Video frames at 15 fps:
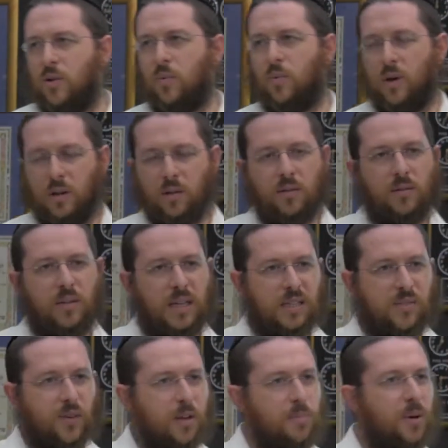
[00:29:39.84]
Well,
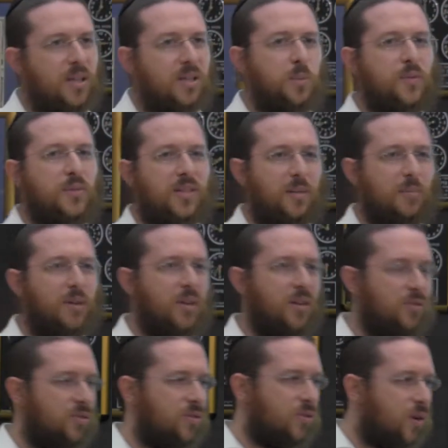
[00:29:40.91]
it's very possible for
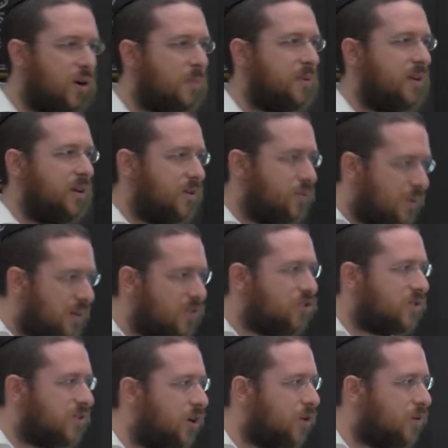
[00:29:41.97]
somebody to grow up in a
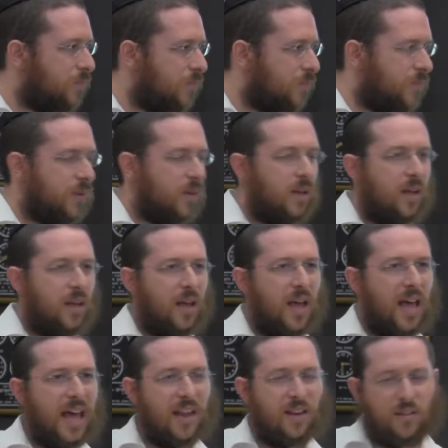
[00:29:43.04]
religious home
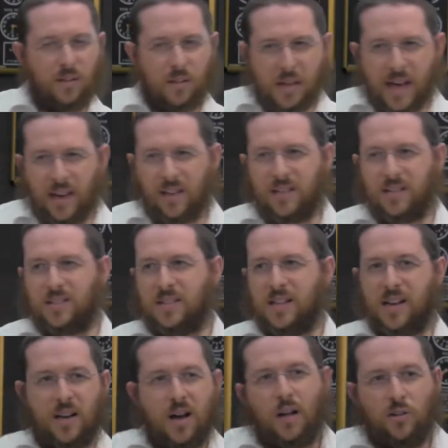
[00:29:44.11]
and that is
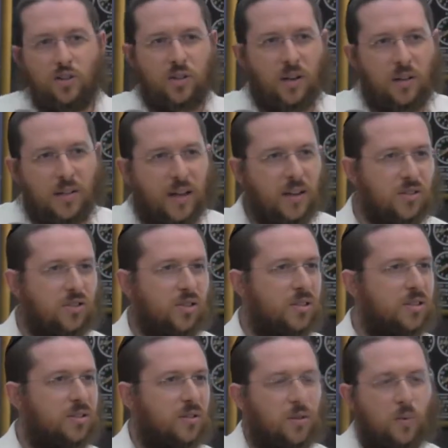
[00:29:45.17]
their culture. That is
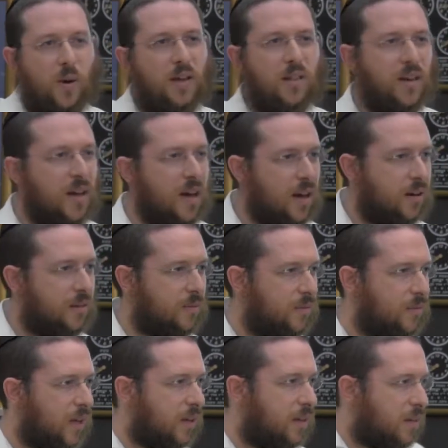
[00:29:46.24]
just the way they are.
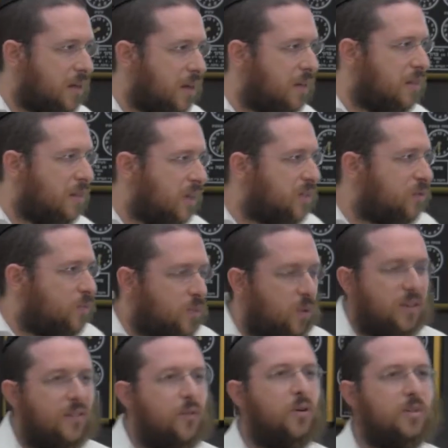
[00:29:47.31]
Like that's
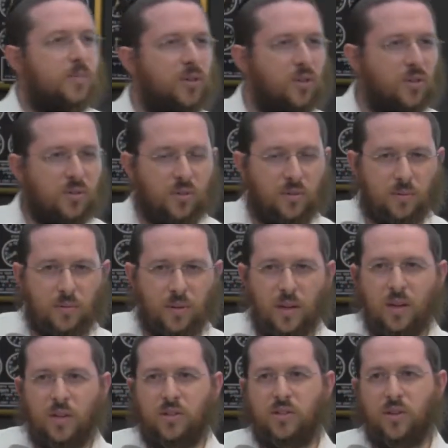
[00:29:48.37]
what they've always been used to.
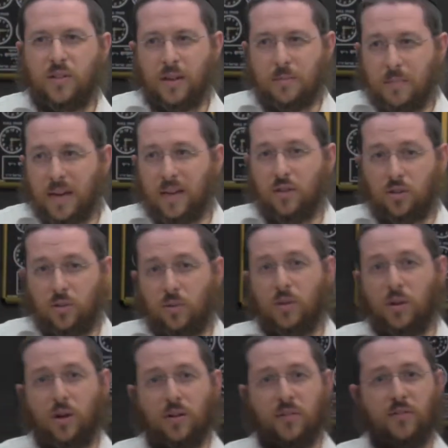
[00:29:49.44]
So they may do a
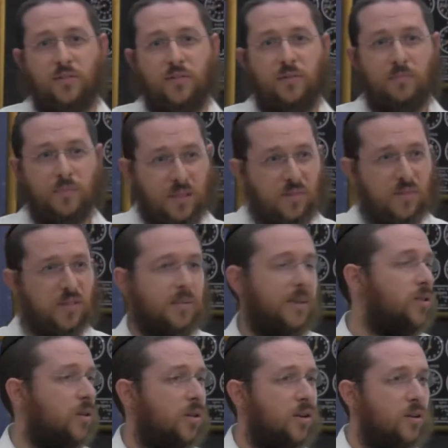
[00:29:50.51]
lot of mitzvahs, they
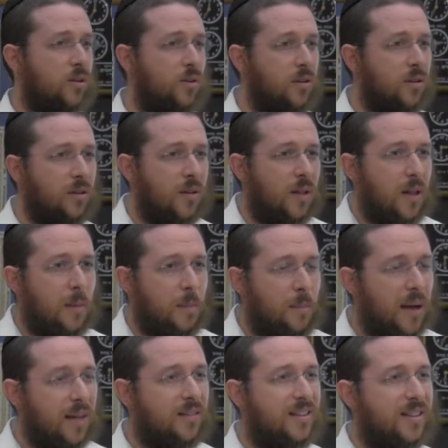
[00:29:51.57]
may do a lot of good,
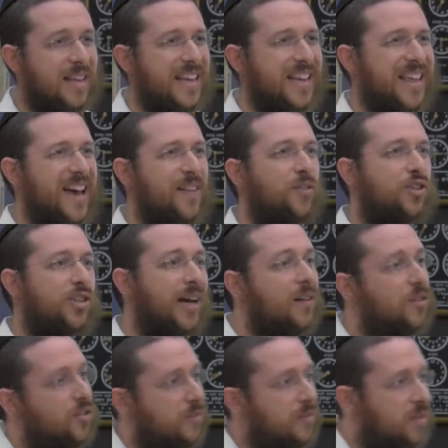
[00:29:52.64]
but they, they haven't
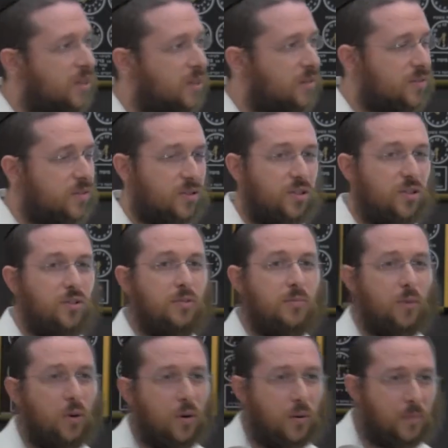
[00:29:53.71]
challenged themselves to do
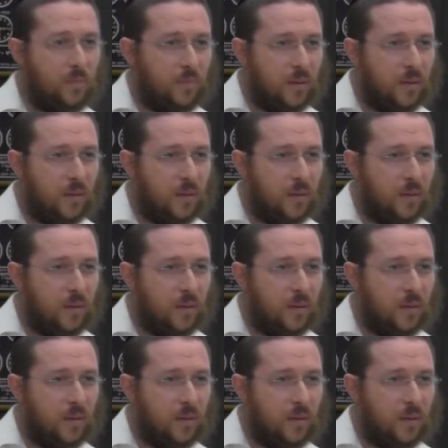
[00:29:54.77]
more.